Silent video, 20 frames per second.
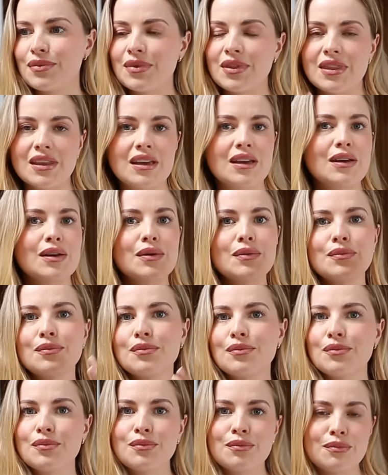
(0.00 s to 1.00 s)
the
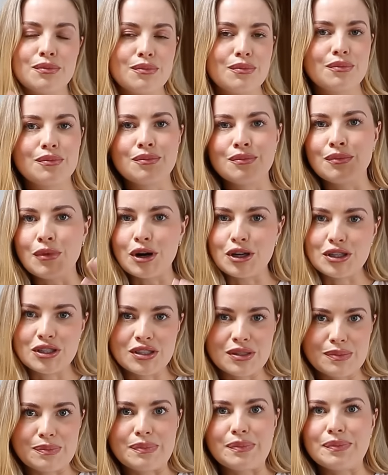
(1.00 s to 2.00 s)

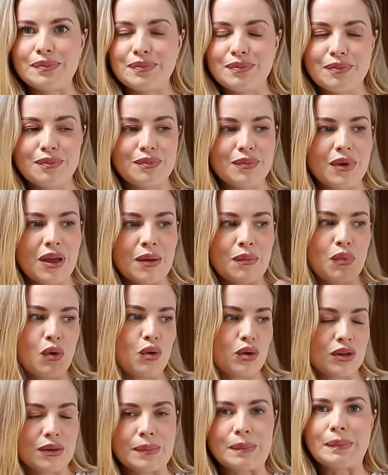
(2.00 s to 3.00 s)
most
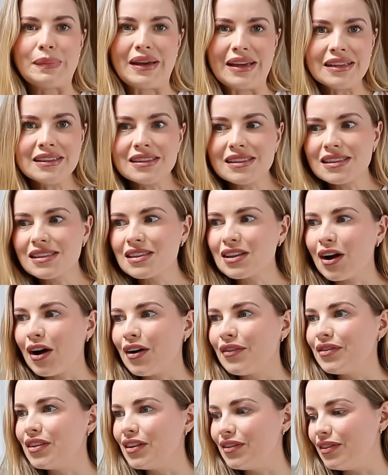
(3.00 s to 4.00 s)
important bits
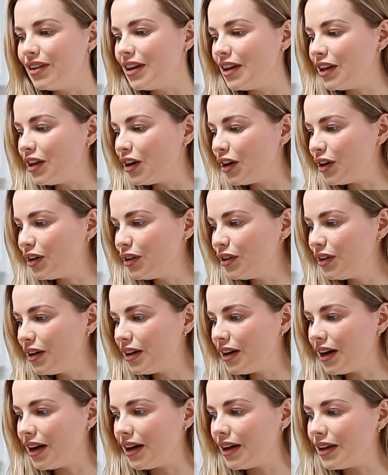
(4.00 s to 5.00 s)
of the video,
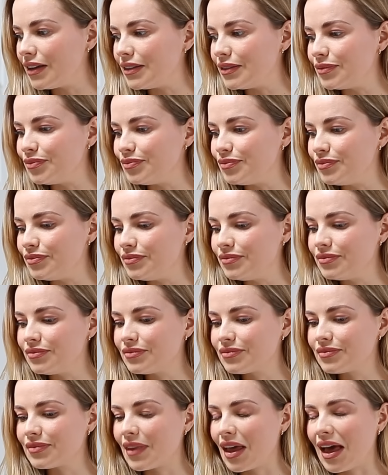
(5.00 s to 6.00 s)
and
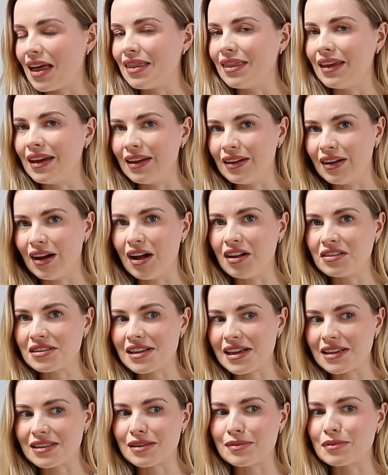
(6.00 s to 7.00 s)
then I'll
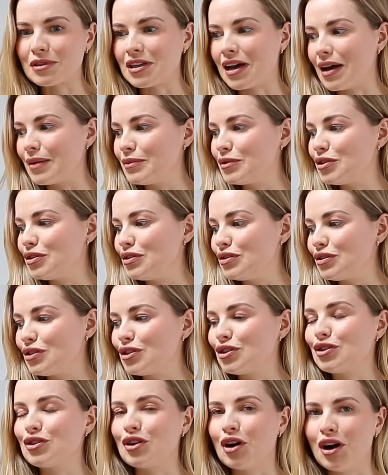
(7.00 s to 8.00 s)
take some time to
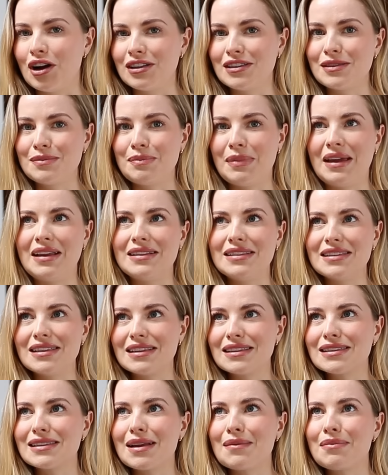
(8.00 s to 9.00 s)
start
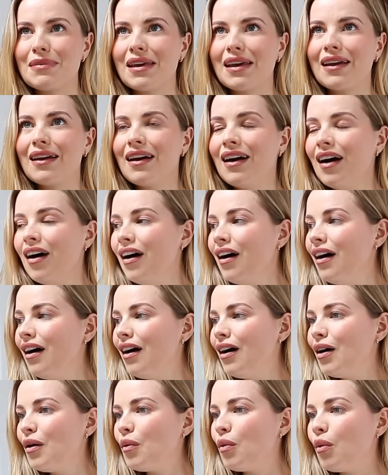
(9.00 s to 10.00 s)
painting something.
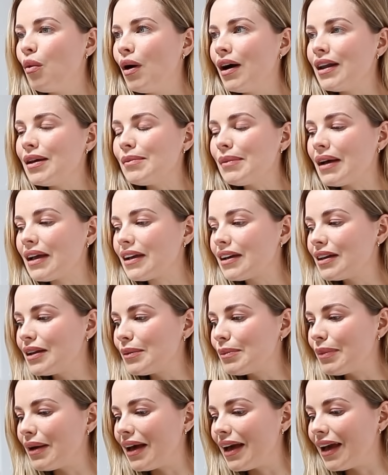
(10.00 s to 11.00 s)
What am I gonna
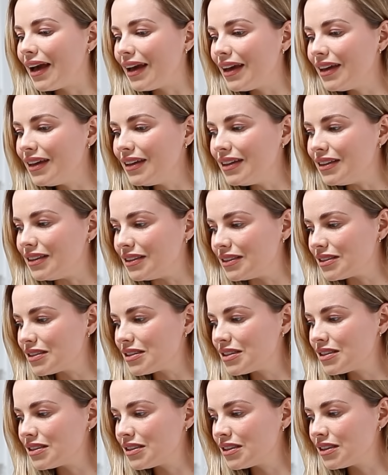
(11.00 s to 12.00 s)

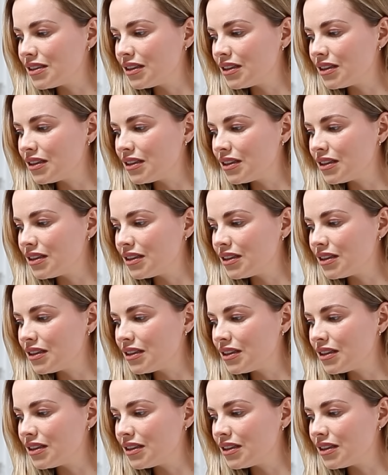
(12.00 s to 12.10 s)
paint?